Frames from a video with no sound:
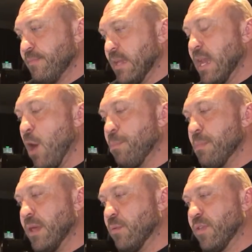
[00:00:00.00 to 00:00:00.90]
and help
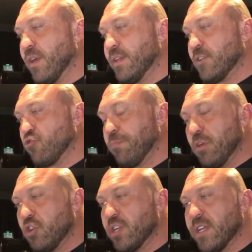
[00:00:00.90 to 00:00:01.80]
me with
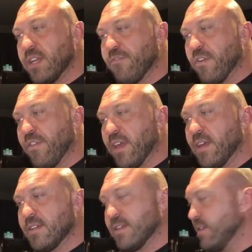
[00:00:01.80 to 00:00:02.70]
distribution and different
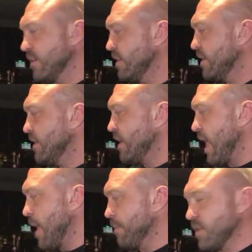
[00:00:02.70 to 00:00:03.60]
things, and
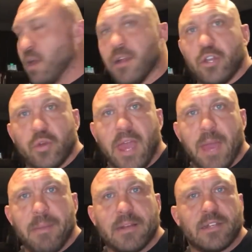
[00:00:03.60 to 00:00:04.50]
Amazon,
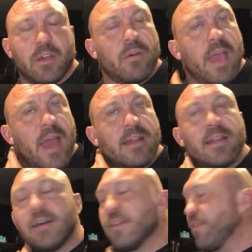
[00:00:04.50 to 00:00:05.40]
UK, Mexico,
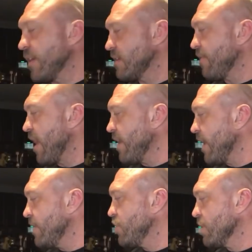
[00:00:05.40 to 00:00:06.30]
Canada, and things of that
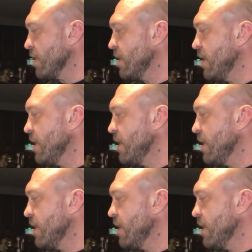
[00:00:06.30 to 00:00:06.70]
nature. And